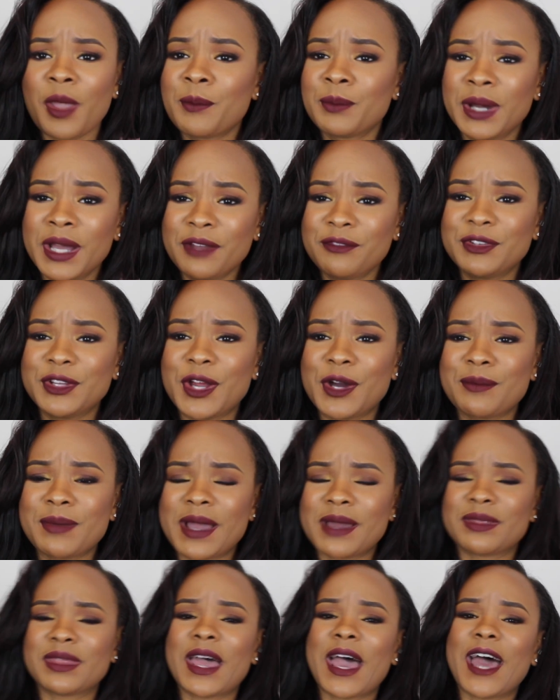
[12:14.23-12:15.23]
But if you don't
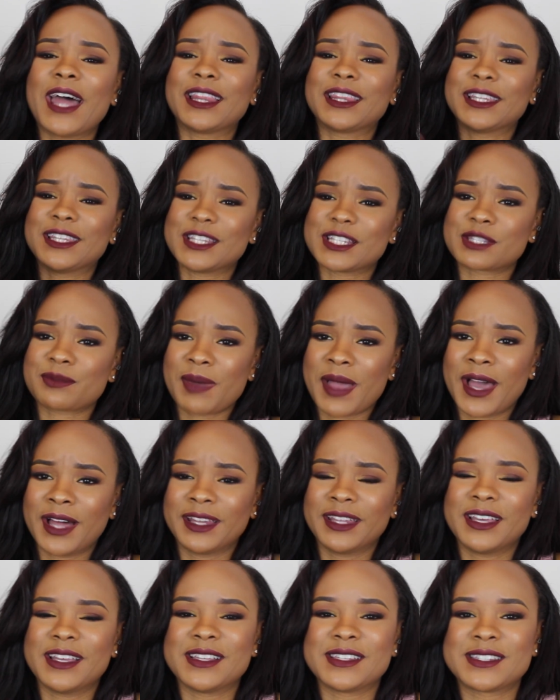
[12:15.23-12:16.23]
mind that, then this
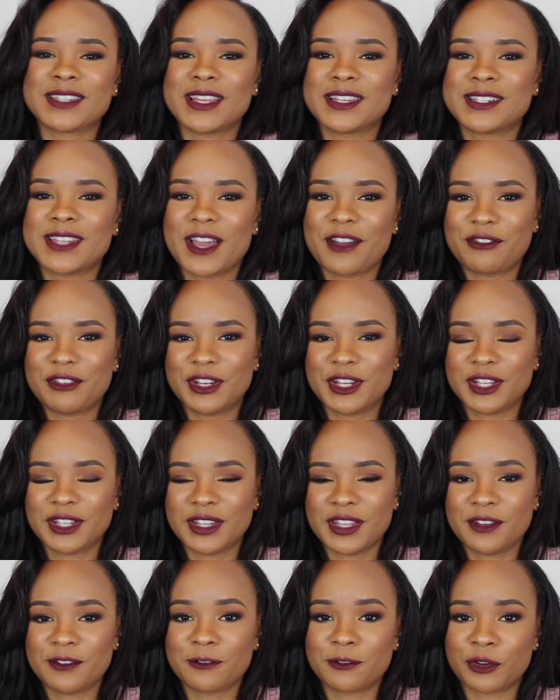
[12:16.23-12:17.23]
palette is
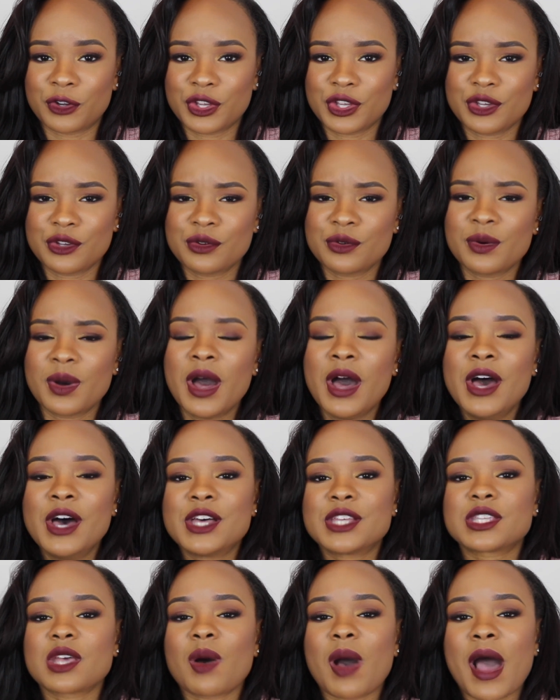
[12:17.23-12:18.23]
definitely for you.
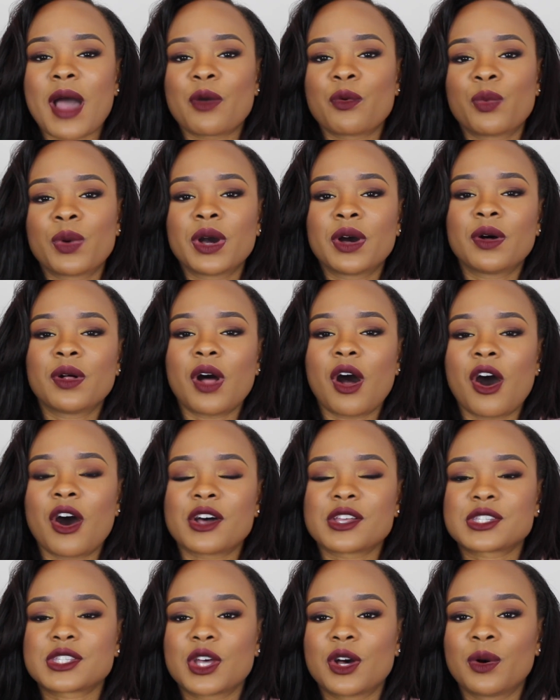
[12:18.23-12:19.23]
So I will
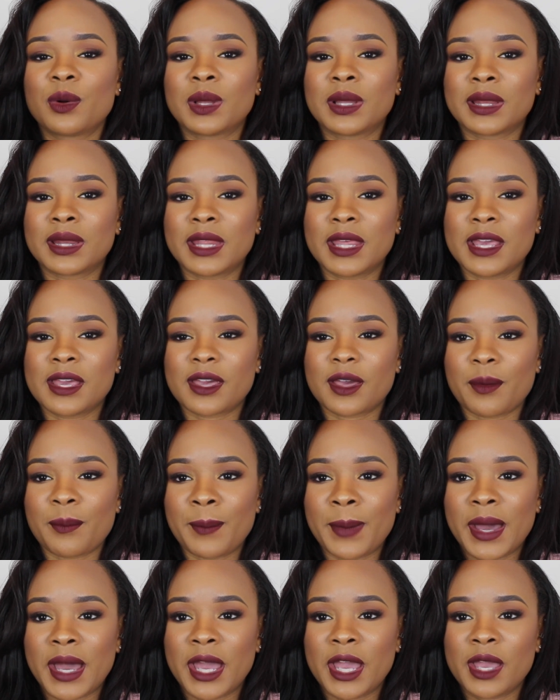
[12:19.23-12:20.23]
also link
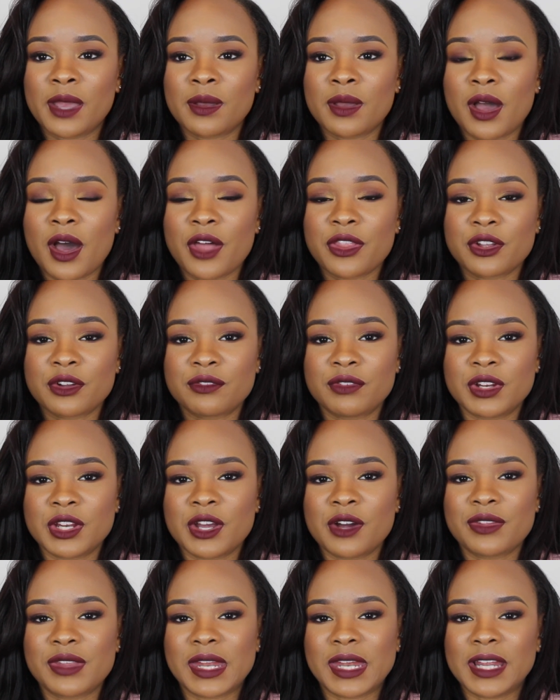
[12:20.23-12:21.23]
my other
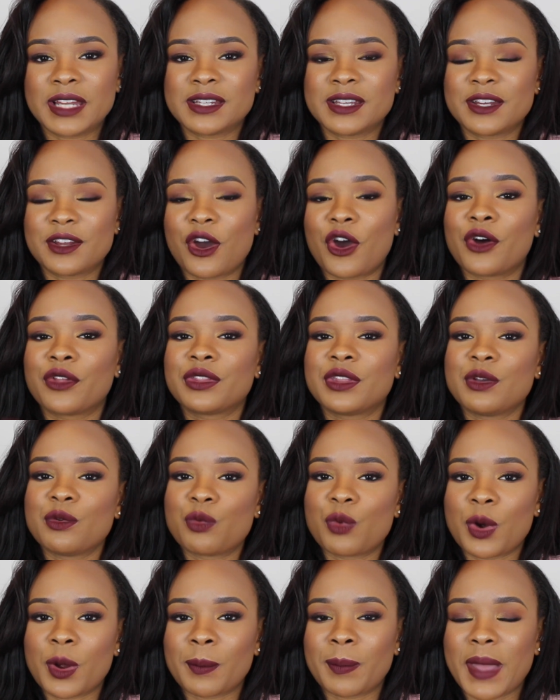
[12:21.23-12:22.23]
video that I did on the
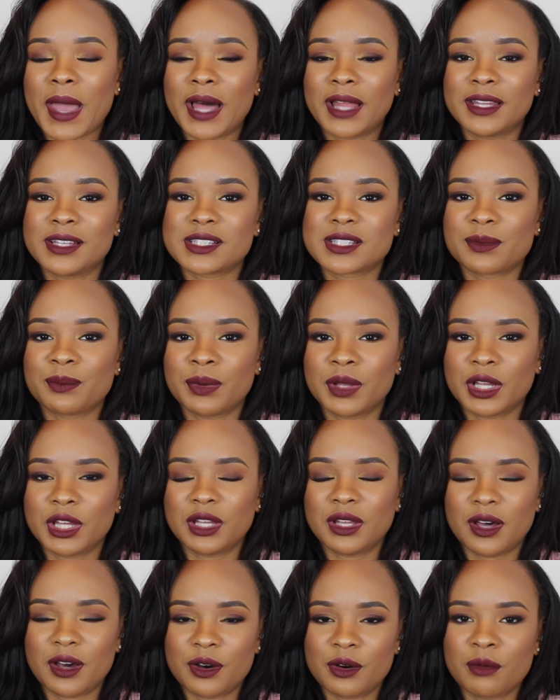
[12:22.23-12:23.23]
warm palette
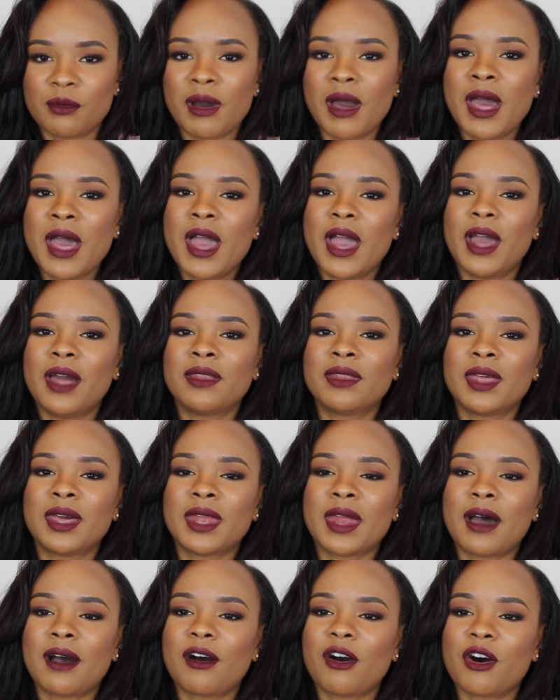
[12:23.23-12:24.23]
below, and
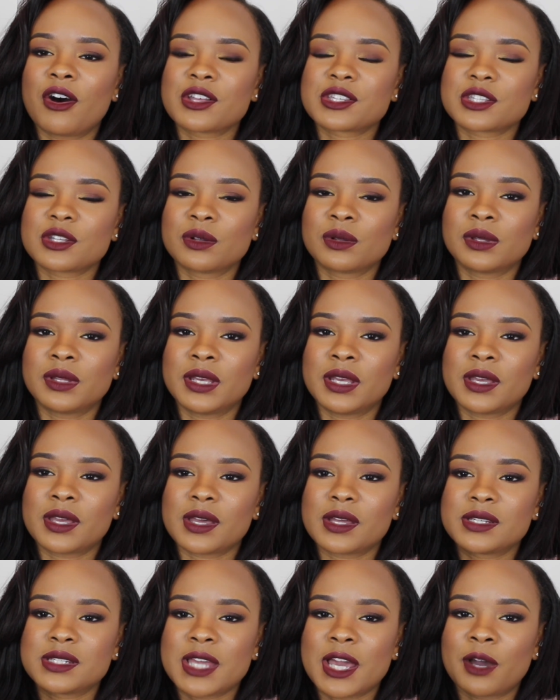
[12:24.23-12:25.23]
then I'll also
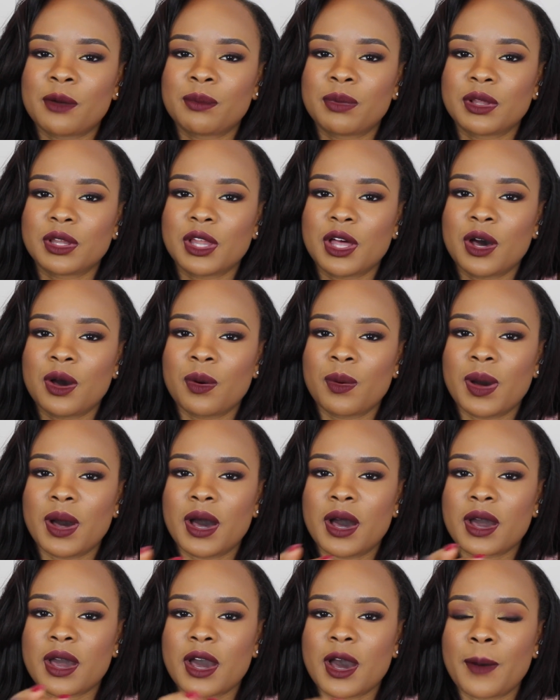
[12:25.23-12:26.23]
link down below
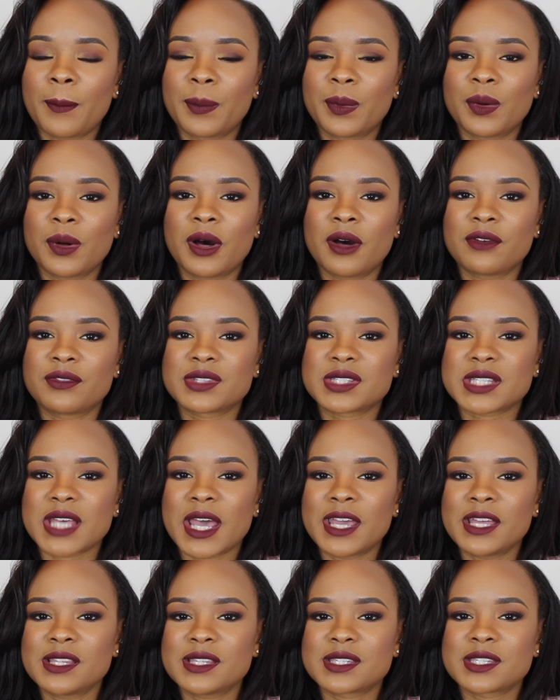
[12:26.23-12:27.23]
a couple of
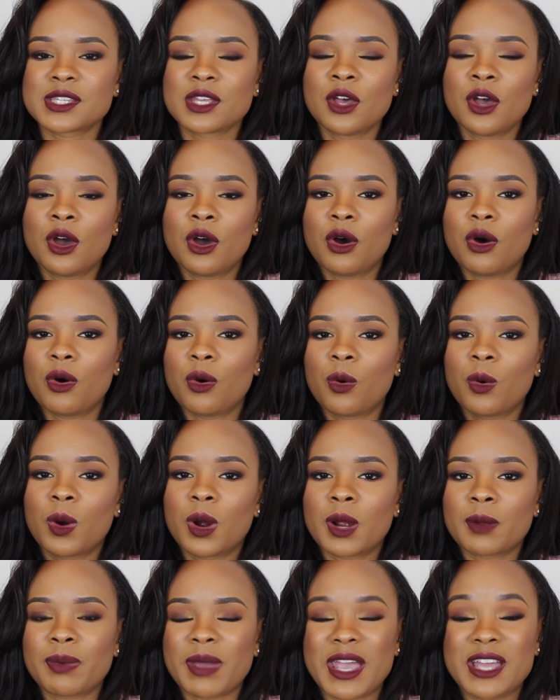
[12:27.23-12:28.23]
sites
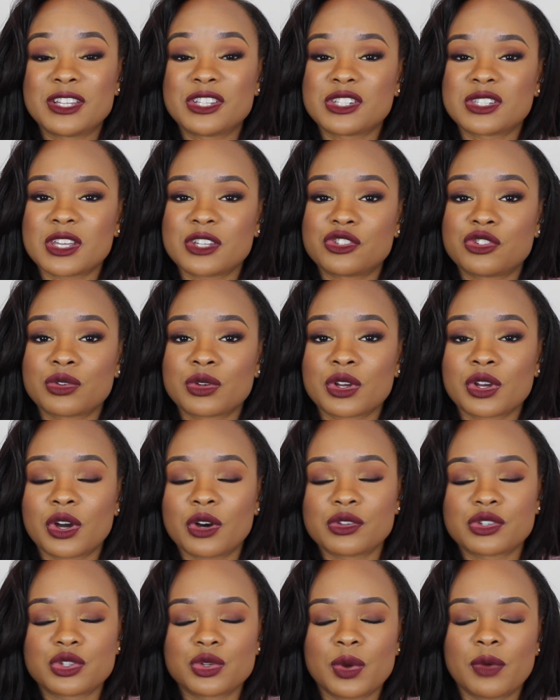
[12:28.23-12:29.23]
or pages that you can
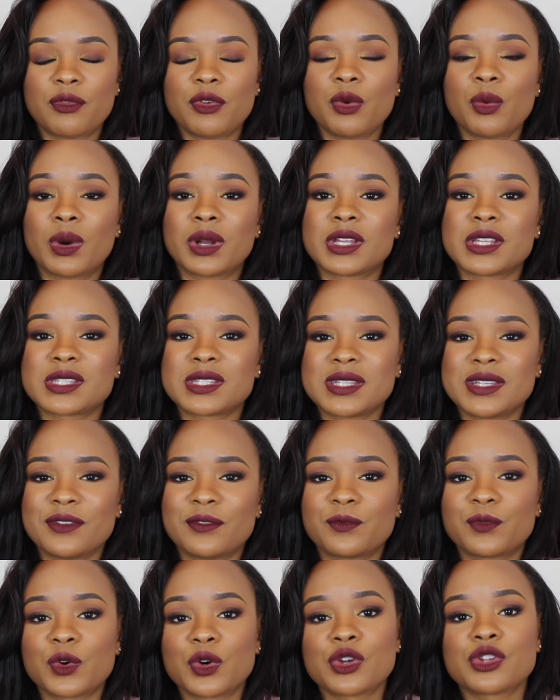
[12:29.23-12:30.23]
go to if you want to
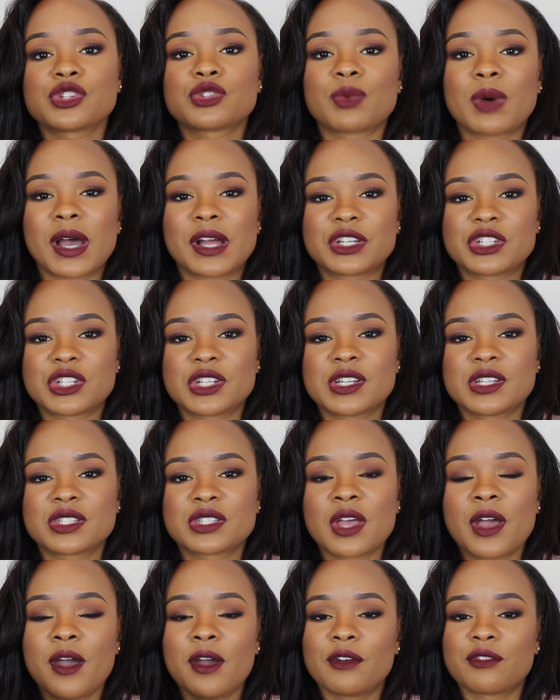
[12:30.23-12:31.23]
see full
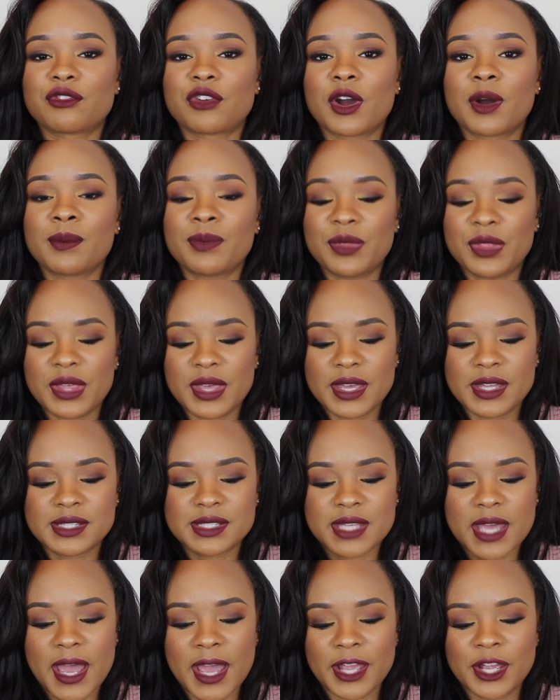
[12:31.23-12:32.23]
swatches from the
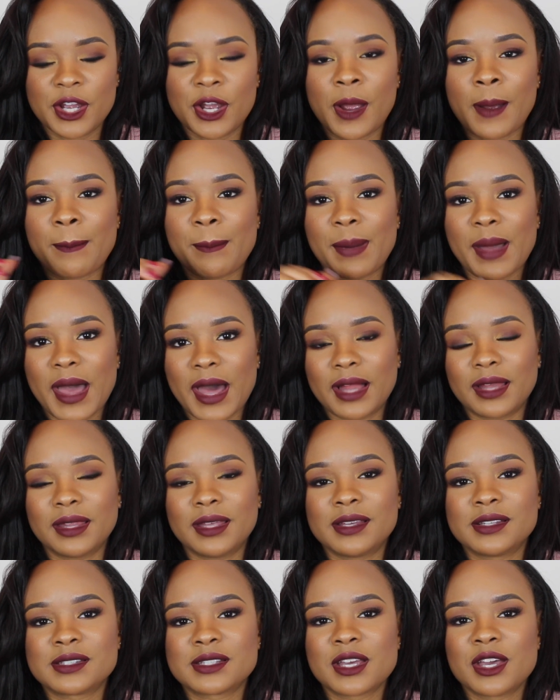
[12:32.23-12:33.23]
entire
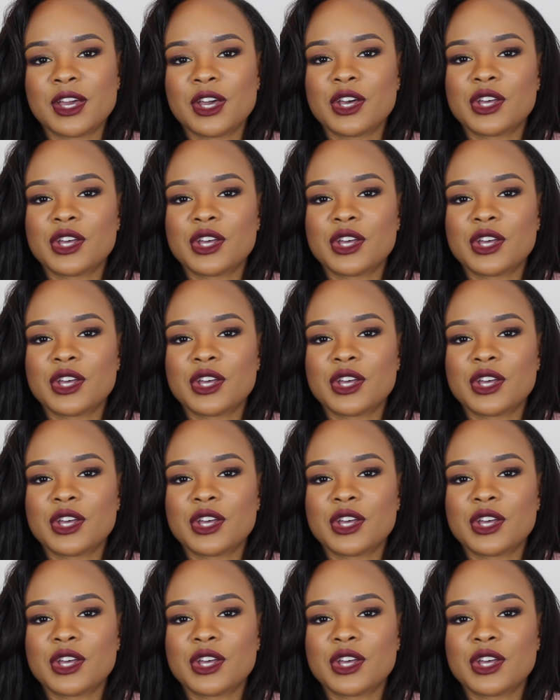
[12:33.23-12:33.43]
palette.